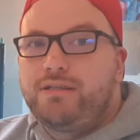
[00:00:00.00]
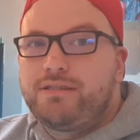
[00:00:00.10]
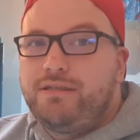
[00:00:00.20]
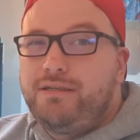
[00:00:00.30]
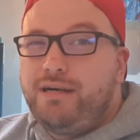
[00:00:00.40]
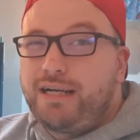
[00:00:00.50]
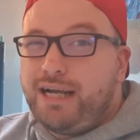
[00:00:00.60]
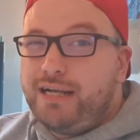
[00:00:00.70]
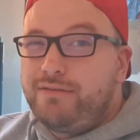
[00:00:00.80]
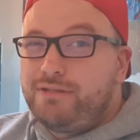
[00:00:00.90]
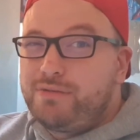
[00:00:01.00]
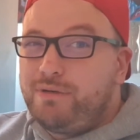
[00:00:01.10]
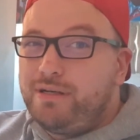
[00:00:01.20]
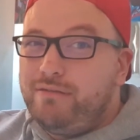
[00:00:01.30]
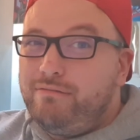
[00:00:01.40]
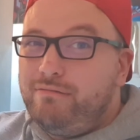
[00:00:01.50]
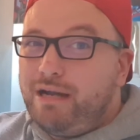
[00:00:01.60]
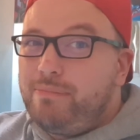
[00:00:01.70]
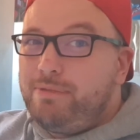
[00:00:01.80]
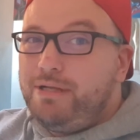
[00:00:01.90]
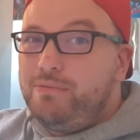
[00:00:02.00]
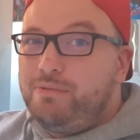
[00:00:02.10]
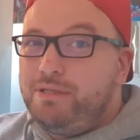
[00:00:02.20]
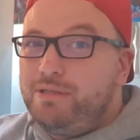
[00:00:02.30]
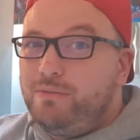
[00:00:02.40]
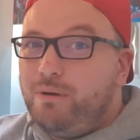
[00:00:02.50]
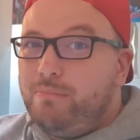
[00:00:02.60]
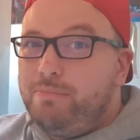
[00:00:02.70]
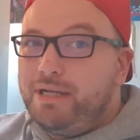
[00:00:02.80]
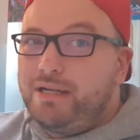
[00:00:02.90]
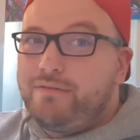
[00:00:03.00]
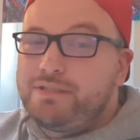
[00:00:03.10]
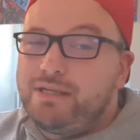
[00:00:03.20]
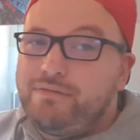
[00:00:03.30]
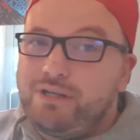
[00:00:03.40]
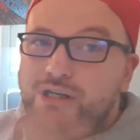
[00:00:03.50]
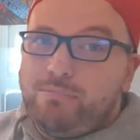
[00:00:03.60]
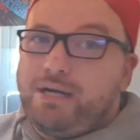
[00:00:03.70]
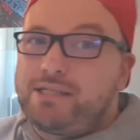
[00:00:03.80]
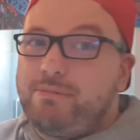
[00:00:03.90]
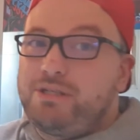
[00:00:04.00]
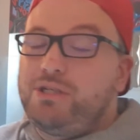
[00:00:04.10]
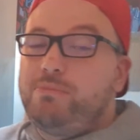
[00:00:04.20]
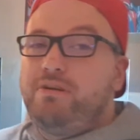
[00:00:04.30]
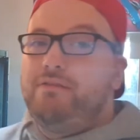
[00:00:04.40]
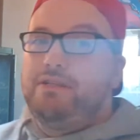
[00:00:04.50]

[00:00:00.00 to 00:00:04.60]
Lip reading: So I kind of just want to wrap it up into one big. Obviously, if you go back to my two previous